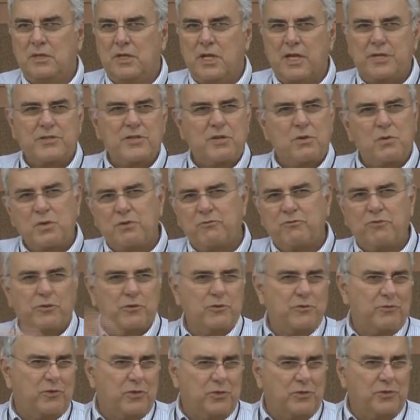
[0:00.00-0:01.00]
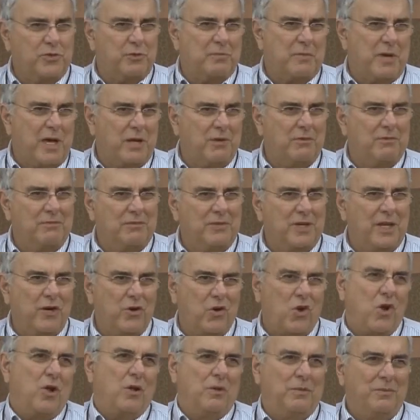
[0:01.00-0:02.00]
That's not what First Fruit's about
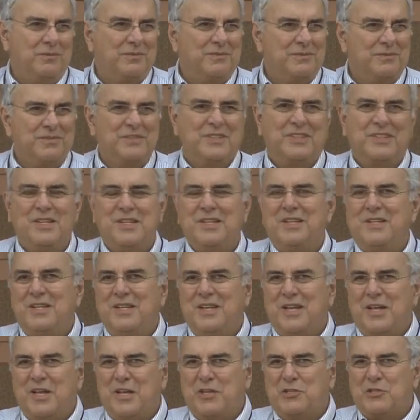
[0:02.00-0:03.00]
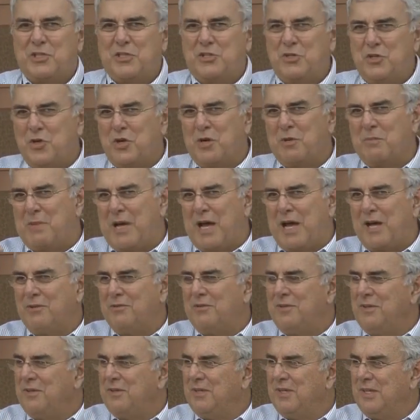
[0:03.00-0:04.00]
at all. He said, You're
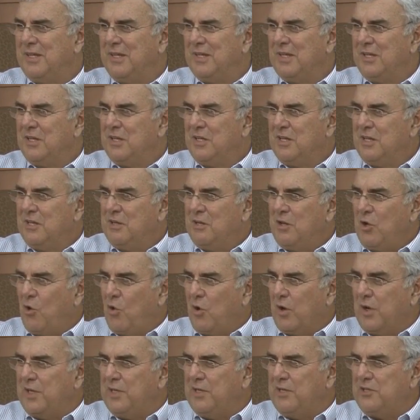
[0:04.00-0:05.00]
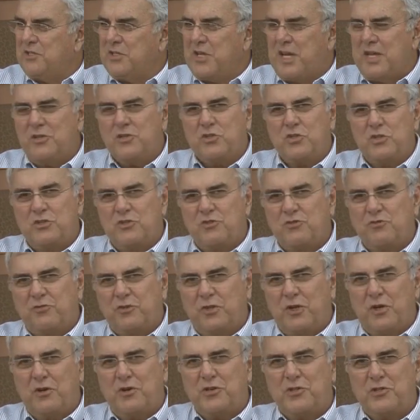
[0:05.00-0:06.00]
about organizations
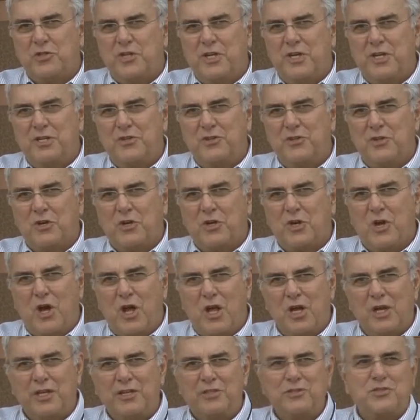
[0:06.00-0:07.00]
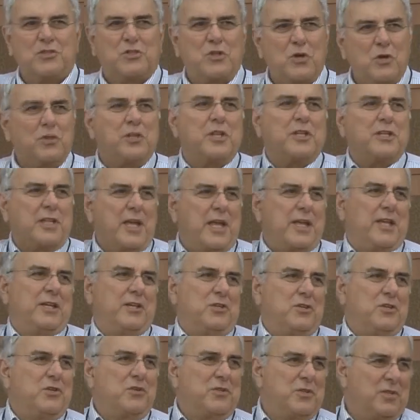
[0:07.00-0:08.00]
flourishing in their calling so that they
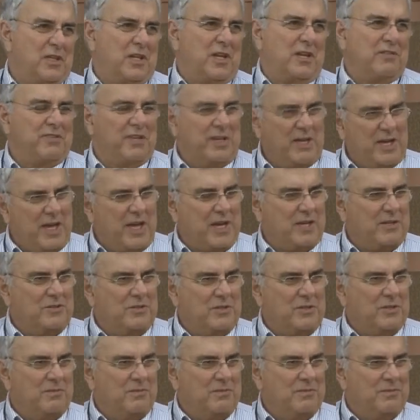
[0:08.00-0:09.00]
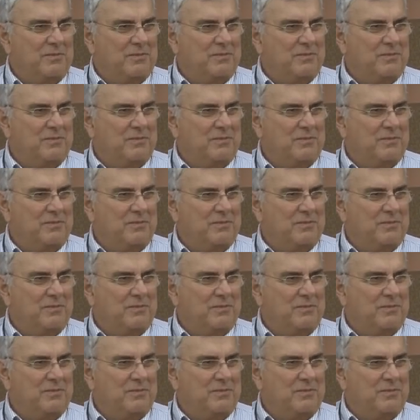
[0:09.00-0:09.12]
can do the loving acts.